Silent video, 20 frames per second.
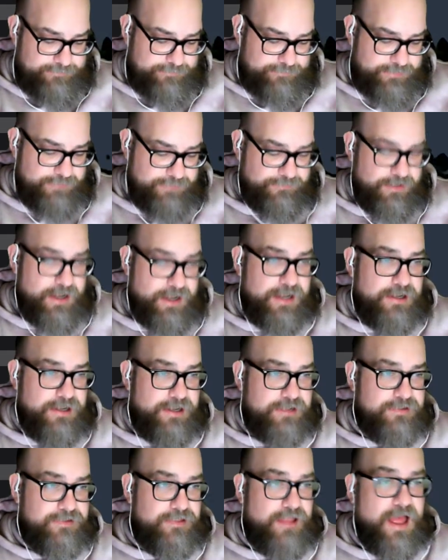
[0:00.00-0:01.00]
If your hand
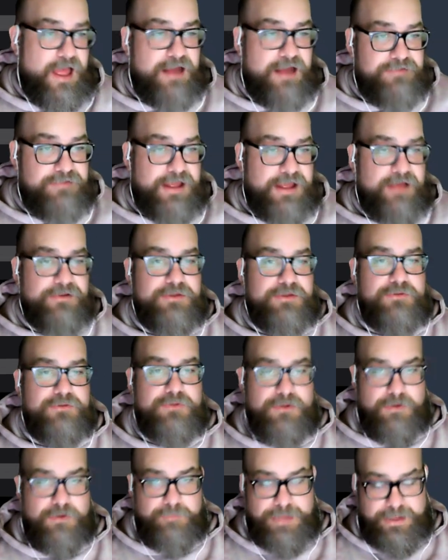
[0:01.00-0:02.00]
has a lot of value,
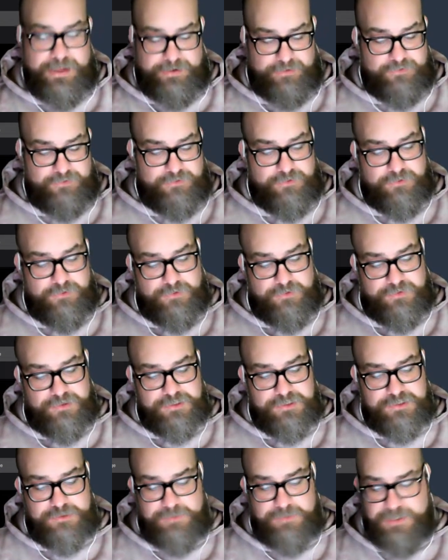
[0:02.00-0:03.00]
you're betting. So your
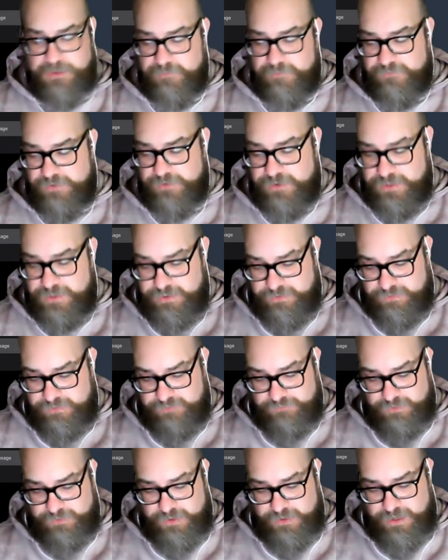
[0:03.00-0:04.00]
decisions become very easy,
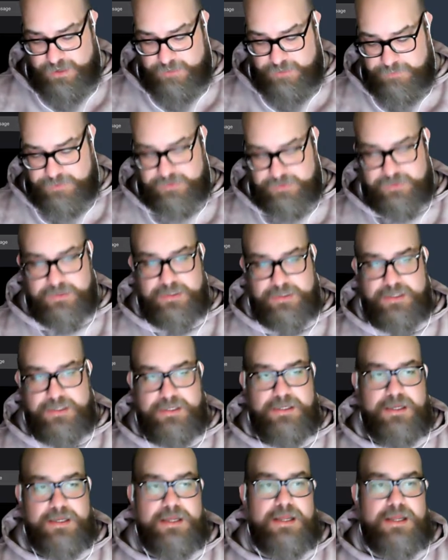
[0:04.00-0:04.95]
very ABC.